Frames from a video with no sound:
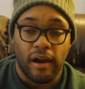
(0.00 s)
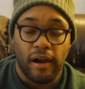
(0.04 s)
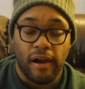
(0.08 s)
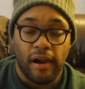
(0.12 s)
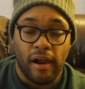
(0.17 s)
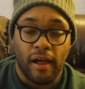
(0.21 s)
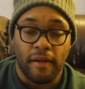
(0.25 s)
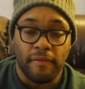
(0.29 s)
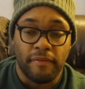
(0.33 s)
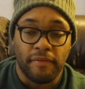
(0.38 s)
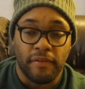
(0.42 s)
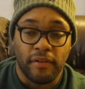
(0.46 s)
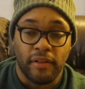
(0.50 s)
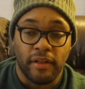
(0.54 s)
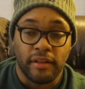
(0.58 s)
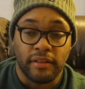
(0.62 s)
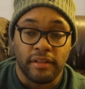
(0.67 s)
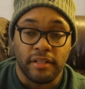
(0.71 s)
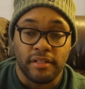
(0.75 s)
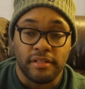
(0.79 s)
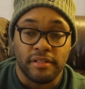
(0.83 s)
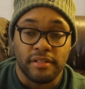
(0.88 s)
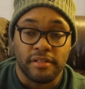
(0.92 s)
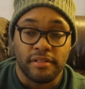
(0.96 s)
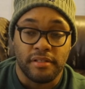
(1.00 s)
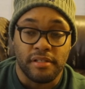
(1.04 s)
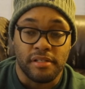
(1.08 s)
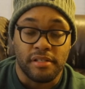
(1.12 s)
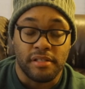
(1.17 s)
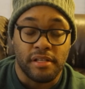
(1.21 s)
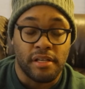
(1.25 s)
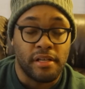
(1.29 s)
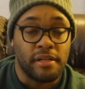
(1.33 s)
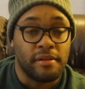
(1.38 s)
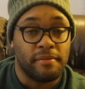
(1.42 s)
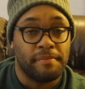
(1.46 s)
I feel like this is just
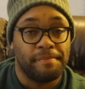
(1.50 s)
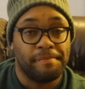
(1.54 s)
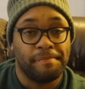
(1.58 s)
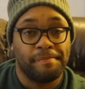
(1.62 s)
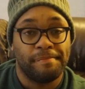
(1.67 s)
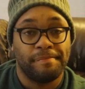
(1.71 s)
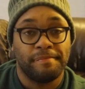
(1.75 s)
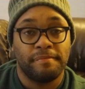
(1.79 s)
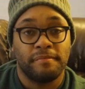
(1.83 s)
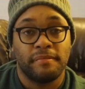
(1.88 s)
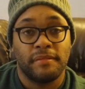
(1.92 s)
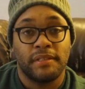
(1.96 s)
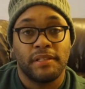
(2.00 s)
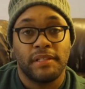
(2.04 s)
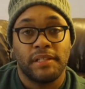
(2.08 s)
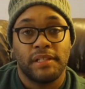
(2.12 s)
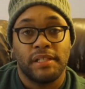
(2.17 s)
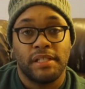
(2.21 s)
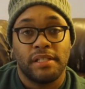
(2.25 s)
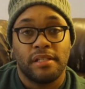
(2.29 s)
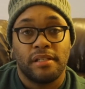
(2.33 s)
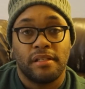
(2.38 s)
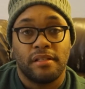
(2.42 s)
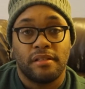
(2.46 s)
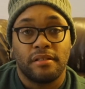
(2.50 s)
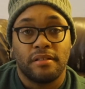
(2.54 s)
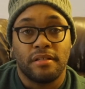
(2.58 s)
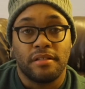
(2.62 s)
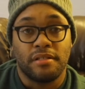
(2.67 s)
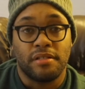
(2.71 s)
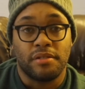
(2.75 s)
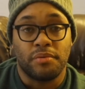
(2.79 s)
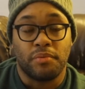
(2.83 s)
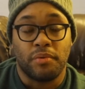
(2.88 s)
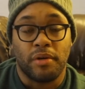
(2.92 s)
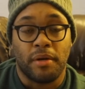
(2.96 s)
it.
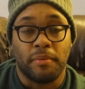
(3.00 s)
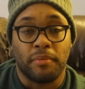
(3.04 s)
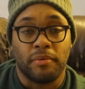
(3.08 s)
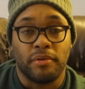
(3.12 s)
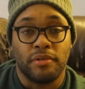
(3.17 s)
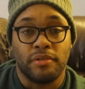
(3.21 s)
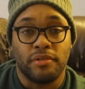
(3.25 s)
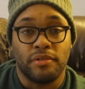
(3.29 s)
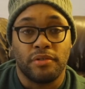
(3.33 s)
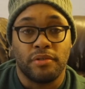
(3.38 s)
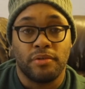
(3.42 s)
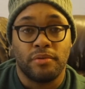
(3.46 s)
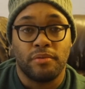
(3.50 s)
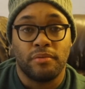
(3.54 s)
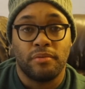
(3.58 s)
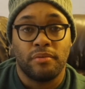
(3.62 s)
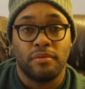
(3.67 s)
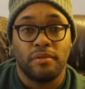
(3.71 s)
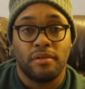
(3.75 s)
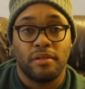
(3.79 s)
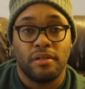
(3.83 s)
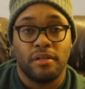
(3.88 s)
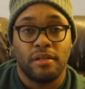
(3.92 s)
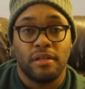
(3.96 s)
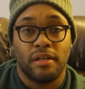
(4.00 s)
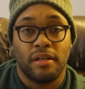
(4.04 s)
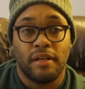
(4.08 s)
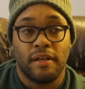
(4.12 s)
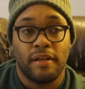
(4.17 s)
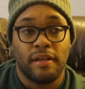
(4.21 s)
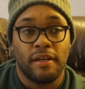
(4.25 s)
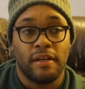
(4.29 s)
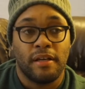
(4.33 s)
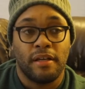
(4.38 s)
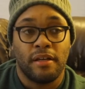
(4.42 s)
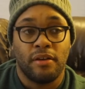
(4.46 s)
This is what I'm going to do.
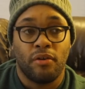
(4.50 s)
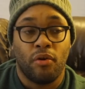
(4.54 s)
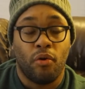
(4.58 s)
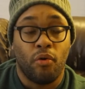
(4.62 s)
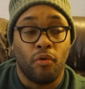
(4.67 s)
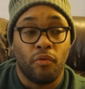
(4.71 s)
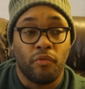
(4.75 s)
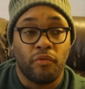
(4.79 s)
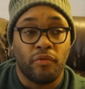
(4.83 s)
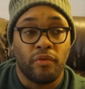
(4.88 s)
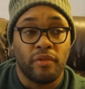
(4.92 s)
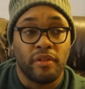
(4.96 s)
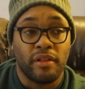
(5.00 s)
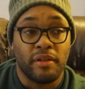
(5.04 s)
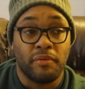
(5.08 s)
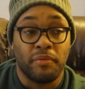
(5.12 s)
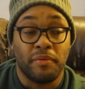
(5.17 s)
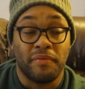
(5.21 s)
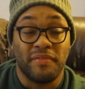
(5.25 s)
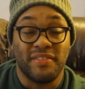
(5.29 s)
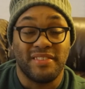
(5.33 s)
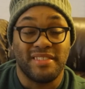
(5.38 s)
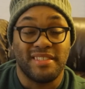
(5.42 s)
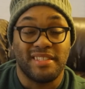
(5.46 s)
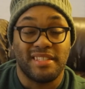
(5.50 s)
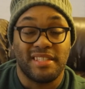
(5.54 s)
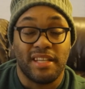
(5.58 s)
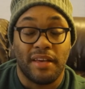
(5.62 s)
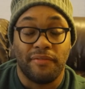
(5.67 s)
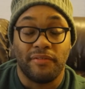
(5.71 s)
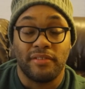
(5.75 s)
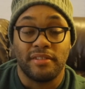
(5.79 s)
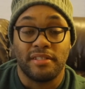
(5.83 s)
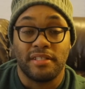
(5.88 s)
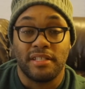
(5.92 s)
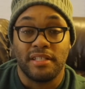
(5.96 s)
And hopefully within
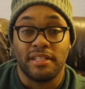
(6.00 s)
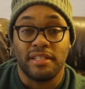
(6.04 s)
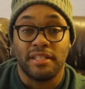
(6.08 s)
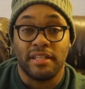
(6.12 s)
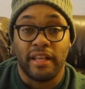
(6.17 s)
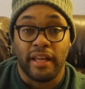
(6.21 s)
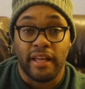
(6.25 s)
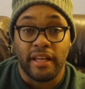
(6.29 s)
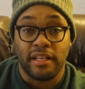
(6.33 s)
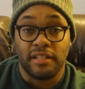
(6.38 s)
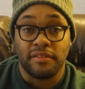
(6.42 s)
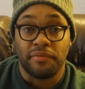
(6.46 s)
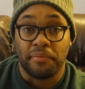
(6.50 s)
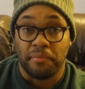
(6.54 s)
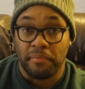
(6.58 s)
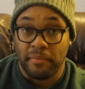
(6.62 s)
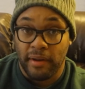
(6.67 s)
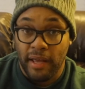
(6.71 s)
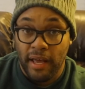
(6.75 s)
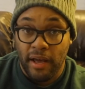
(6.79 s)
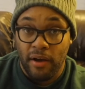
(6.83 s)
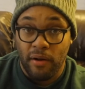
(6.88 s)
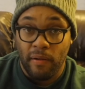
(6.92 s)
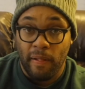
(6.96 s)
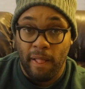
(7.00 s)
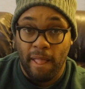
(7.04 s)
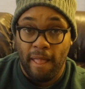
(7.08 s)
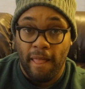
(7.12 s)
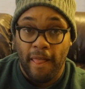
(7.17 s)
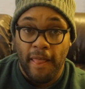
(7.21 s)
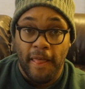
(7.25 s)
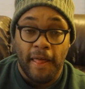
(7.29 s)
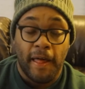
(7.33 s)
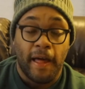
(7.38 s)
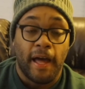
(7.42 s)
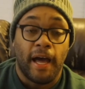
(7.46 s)
17 days from now,
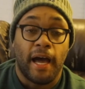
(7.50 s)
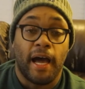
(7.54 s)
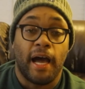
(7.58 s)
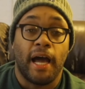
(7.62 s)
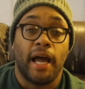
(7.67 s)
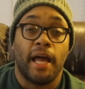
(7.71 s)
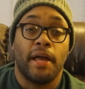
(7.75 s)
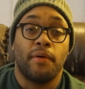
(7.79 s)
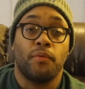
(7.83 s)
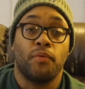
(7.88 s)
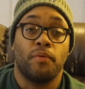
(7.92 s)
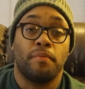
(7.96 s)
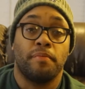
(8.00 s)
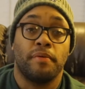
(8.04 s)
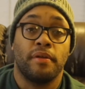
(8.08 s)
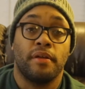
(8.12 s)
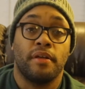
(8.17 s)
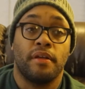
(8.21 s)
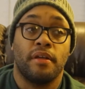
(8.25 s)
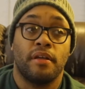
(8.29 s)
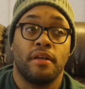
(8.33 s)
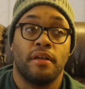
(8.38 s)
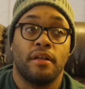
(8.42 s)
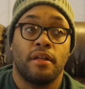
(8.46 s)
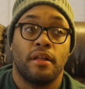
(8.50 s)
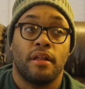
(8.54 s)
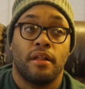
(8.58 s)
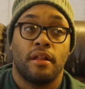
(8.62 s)
I will be